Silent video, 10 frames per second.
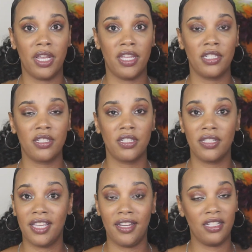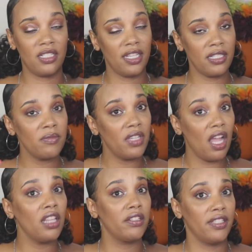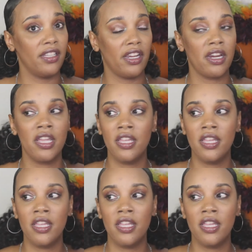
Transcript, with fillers: range that actually has some color in there,